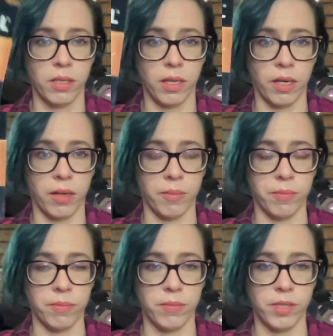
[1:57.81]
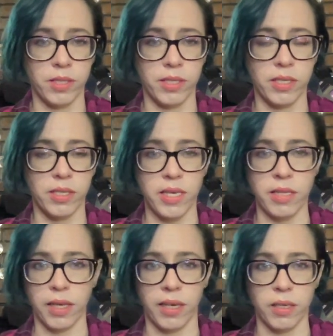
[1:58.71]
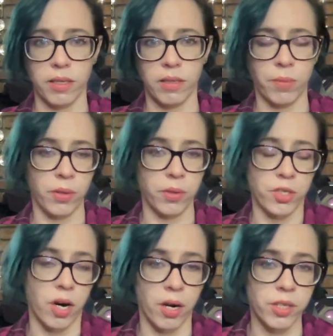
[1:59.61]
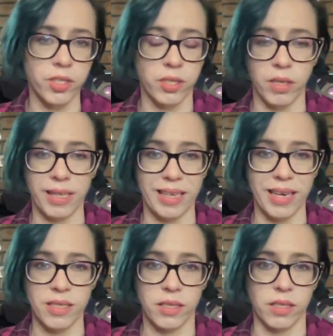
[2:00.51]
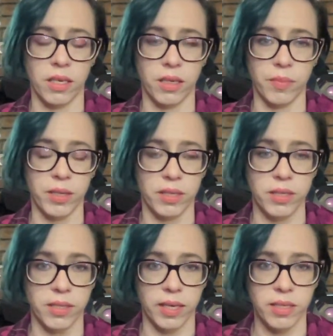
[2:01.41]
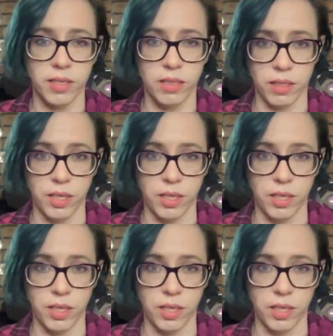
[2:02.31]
just to see like per charge, do they last as long? Because that's an